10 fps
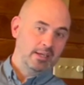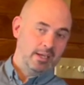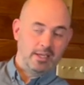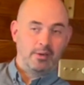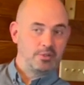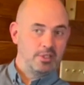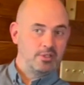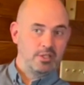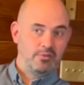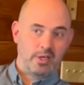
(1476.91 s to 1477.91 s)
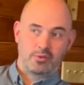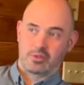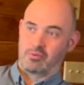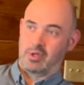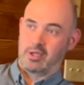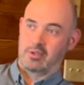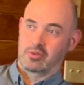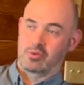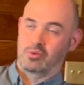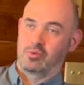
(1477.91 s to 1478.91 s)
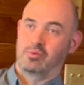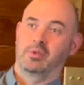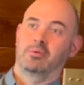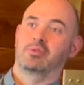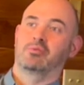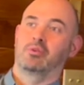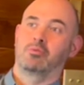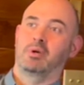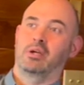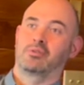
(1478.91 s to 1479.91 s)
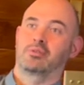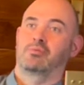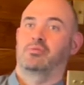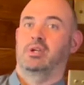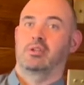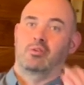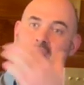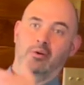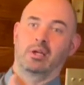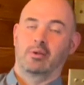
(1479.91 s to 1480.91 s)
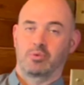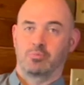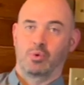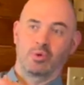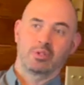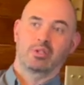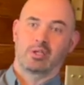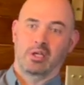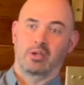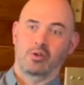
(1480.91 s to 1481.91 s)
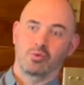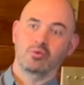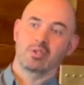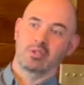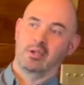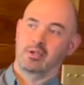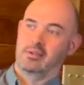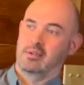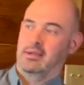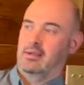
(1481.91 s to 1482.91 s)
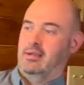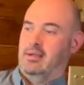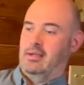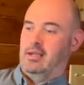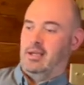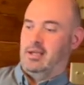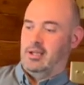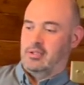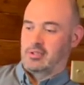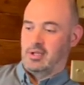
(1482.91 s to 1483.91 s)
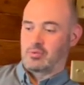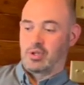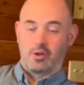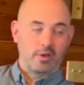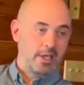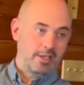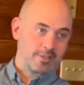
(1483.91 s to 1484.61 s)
And that was it. She found us a riding school. It was a few miles further out, and it was more into the kind of countryside. So that was Long Acres,